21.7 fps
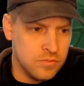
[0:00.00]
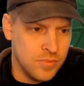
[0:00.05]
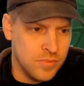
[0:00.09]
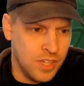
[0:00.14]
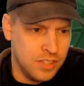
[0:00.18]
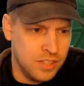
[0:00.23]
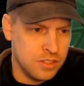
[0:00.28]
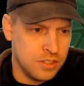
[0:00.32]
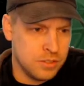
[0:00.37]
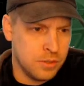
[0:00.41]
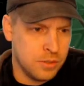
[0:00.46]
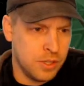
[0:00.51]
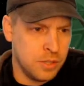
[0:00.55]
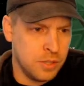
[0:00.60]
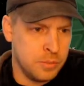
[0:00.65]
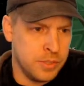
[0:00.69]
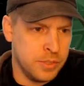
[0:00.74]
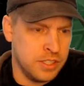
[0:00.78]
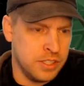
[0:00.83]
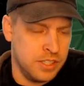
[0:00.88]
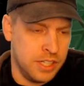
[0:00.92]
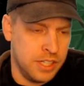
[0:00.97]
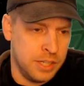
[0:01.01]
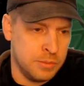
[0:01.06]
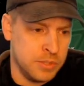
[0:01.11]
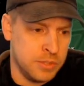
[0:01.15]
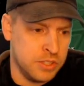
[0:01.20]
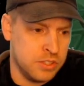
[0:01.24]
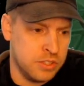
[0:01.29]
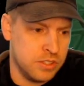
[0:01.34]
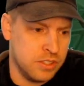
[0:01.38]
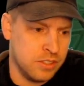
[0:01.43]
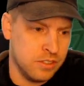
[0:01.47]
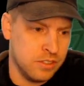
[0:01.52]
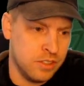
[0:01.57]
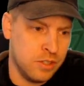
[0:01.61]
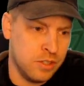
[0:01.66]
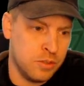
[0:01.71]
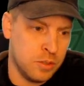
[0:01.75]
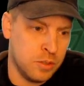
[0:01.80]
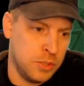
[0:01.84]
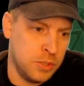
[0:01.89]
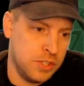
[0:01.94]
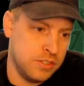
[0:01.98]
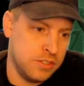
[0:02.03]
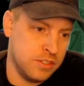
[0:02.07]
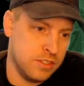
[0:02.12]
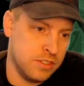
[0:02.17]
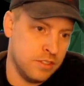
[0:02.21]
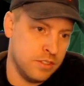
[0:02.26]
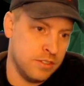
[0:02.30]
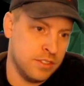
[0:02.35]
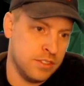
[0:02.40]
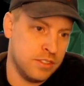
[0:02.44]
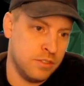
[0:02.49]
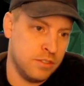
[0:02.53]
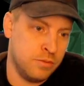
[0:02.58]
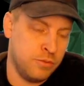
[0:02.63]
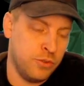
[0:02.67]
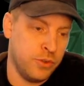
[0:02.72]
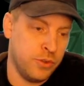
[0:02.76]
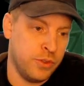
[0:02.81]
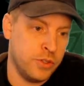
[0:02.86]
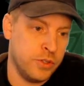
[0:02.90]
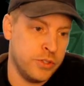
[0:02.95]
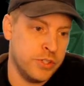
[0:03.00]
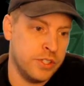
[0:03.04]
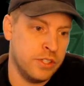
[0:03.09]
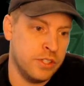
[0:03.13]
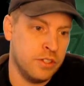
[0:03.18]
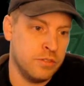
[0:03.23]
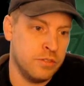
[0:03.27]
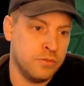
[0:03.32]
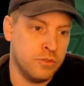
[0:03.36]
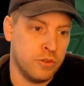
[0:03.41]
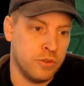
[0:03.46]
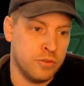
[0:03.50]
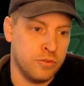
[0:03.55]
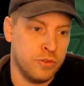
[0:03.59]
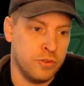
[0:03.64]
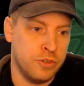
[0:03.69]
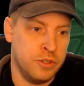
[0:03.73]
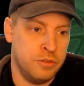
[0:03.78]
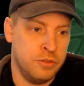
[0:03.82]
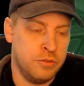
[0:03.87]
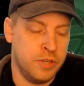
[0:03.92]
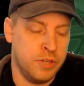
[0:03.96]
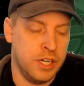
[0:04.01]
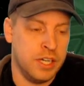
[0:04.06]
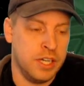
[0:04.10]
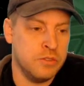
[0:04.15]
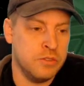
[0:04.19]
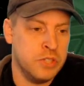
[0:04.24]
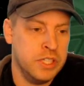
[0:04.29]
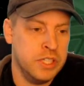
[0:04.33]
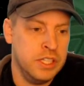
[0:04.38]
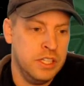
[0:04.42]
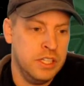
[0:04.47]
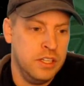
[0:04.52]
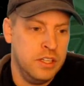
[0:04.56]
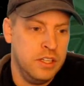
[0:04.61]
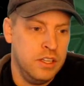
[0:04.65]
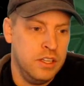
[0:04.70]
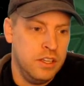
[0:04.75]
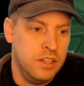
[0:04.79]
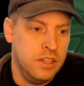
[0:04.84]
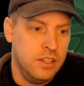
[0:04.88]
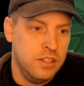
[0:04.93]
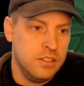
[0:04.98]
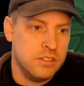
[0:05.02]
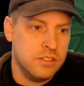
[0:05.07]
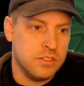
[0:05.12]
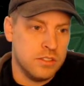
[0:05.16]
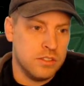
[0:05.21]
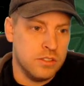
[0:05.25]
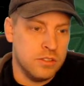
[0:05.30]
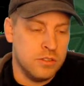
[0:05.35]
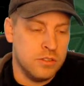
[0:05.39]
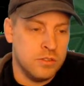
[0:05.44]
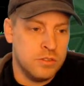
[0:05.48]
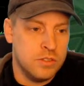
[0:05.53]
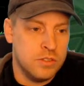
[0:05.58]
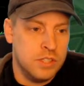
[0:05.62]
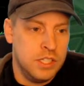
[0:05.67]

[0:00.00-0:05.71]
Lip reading: it does quite a bit of damage. They're lower pieces, though. It's a 430 and a 445. So,